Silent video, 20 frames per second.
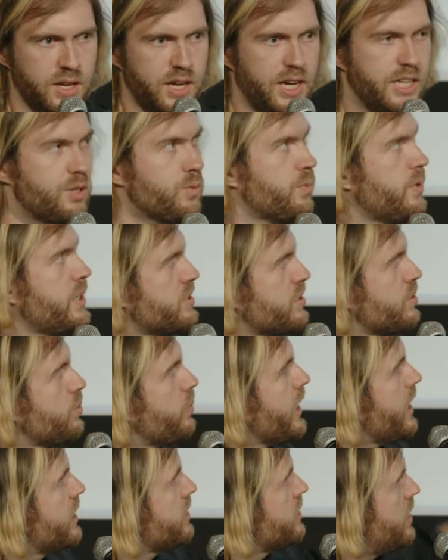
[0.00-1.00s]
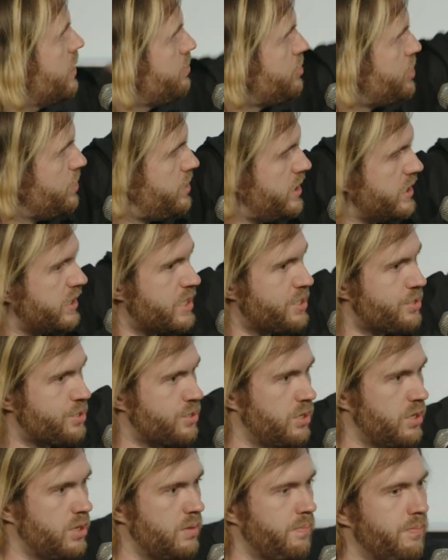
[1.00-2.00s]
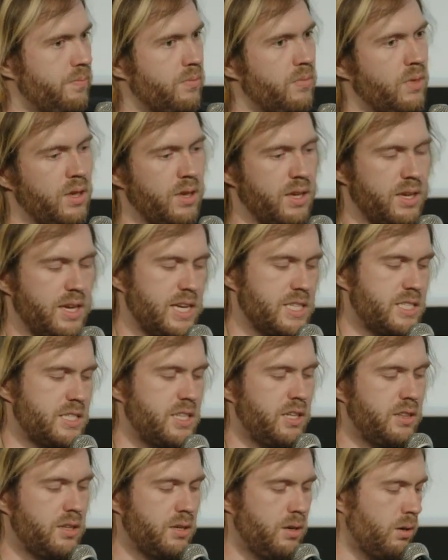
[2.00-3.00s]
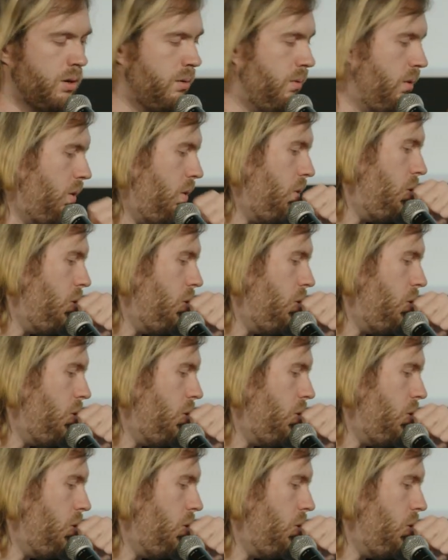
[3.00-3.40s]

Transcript: And the reason we ended up choosing this term is that there